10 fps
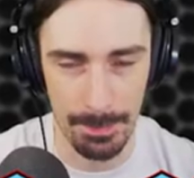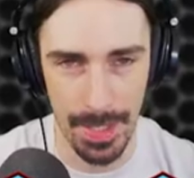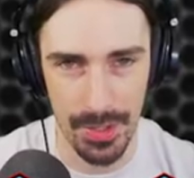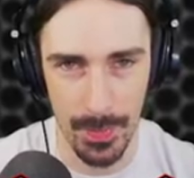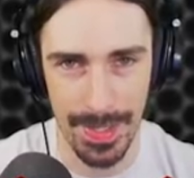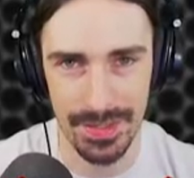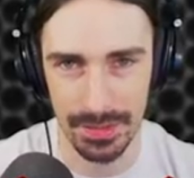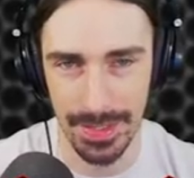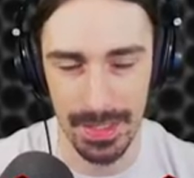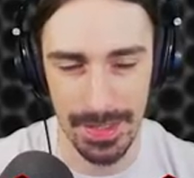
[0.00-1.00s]
And by the way,
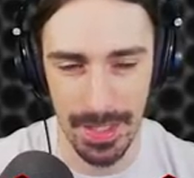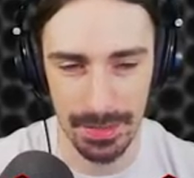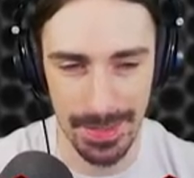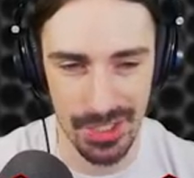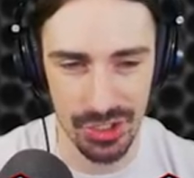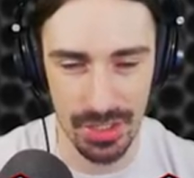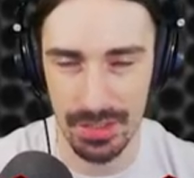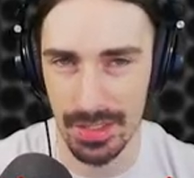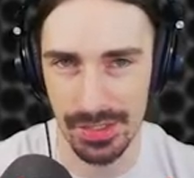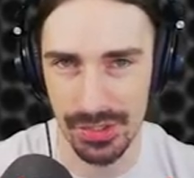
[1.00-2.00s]
Delayed
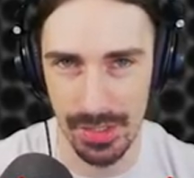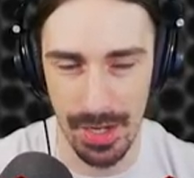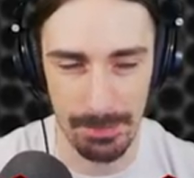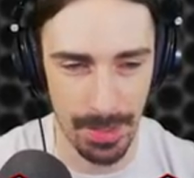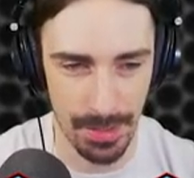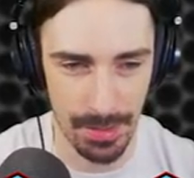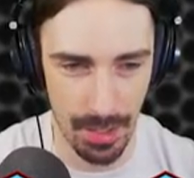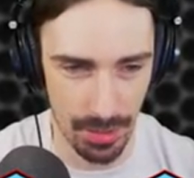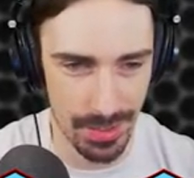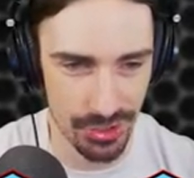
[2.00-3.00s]
Annihilation is not my
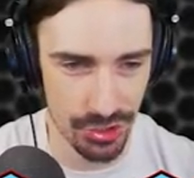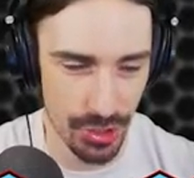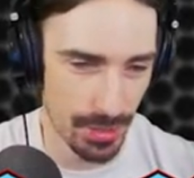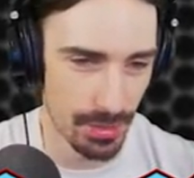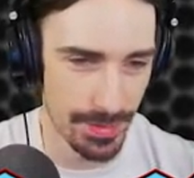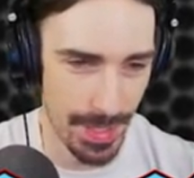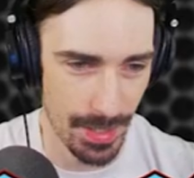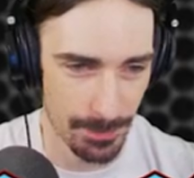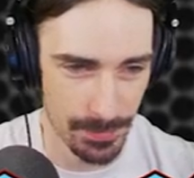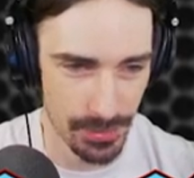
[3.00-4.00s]
artist channel
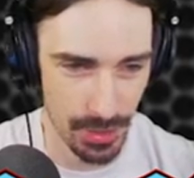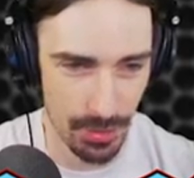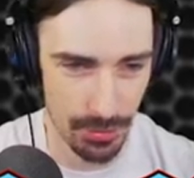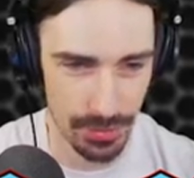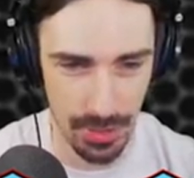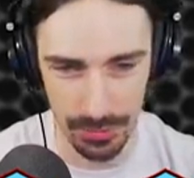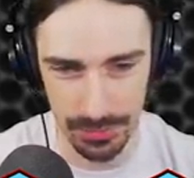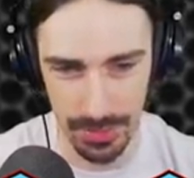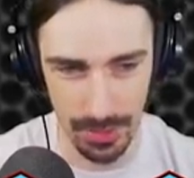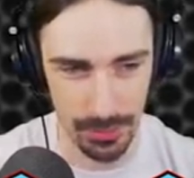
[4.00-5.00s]
name, so don't
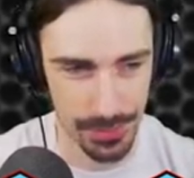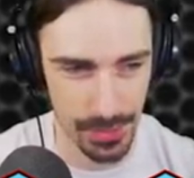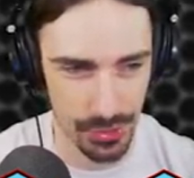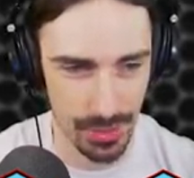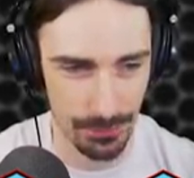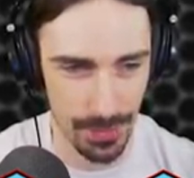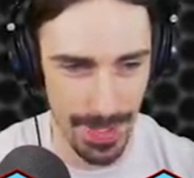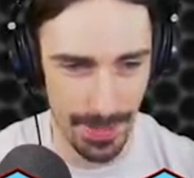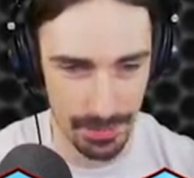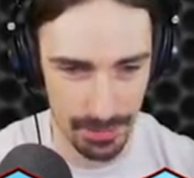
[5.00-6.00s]
go searching for
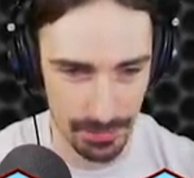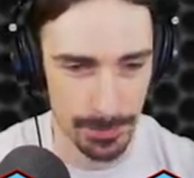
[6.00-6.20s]
that.